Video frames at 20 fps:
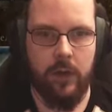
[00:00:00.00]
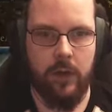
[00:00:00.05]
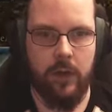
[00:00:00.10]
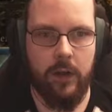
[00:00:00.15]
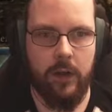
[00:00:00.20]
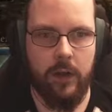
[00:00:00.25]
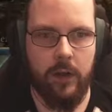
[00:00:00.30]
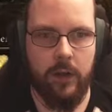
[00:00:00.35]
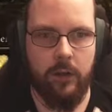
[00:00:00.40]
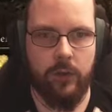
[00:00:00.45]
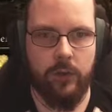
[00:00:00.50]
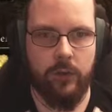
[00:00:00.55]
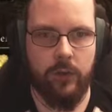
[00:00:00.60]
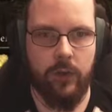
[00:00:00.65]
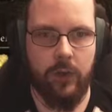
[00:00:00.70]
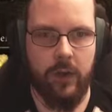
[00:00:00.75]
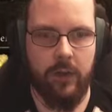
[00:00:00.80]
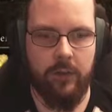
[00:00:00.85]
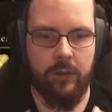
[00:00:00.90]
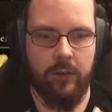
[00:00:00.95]
yeah, I also
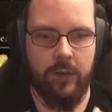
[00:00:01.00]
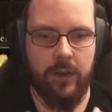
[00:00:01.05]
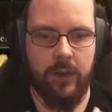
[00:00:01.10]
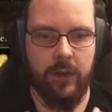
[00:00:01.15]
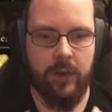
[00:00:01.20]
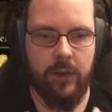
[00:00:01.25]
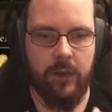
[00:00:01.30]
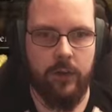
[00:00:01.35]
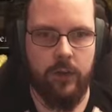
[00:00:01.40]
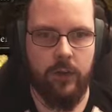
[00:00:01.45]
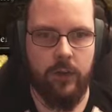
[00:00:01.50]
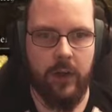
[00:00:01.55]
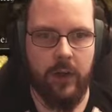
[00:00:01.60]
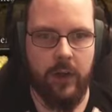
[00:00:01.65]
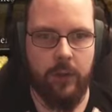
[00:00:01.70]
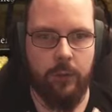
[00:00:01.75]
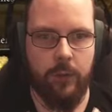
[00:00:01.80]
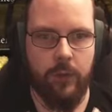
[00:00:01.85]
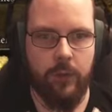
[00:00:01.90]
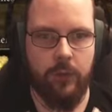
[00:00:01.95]
have
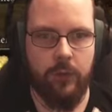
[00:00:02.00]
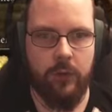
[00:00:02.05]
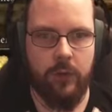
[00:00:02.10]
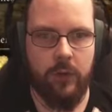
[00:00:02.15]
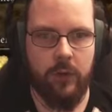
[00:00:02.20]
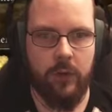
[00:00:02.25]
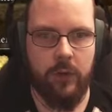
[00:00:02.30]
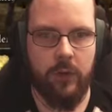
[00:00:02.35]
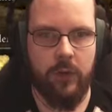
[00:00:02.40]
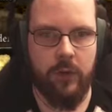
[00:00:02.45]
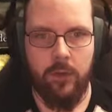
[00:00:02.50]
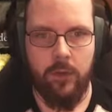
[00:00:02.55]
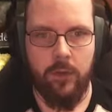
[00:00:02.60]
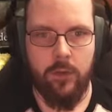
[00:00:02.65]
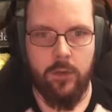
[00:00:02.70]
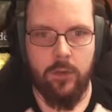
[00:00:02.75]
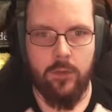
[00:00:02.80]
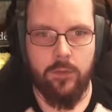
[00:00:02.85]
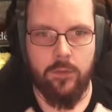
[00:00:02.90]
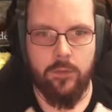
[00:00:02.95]
dragon moves.
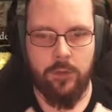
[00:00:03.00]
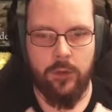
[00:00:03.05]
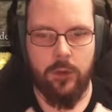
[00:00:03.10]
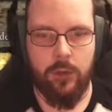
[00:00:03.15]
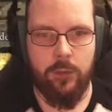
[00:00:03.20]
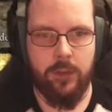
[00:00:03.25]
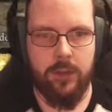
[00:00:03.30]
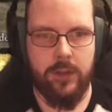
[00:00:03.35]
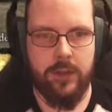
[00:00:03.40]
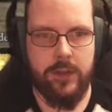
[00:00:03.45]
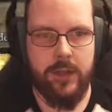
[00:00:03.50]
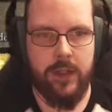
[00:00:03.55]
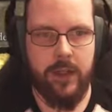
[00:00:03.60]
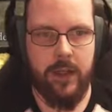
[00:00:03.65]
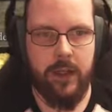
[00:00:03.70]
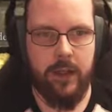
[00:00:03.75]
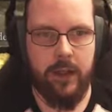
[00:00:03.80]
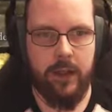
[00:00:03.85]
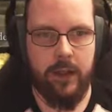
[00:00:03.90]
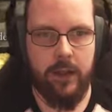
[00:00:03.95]
Double
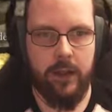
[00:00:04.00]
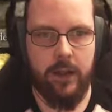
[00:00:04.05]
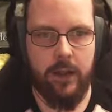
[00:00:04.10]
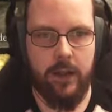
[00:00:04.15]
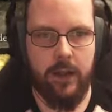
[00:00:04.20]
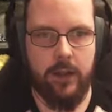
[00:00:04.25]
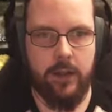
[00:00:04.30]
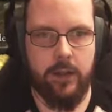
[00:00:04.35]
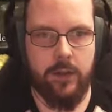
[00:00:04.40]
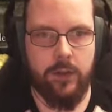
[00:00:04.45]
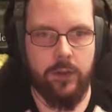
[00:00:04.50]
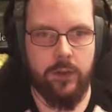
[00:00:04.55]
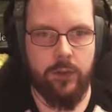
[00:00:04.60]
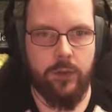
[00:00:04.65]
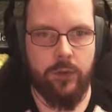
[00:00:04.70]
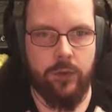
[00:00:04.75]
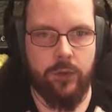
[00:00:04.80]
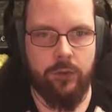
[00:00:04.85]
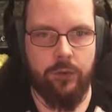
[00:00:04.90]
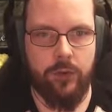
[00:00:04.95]
attack, and another
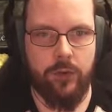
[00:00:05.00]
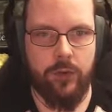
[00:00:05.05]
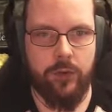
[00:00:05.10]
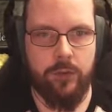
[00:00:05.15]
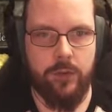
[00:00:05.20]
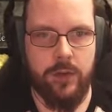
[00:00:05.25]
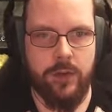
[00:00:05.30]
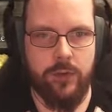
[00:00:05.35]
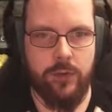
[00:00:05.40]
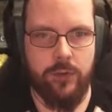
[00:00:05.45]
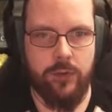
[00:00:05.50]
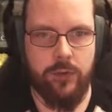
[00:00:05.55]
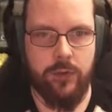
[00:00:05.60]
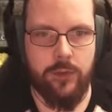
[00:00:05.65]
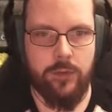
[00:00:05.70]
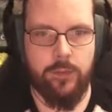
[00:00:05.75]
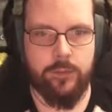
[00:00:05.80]
one for good measure.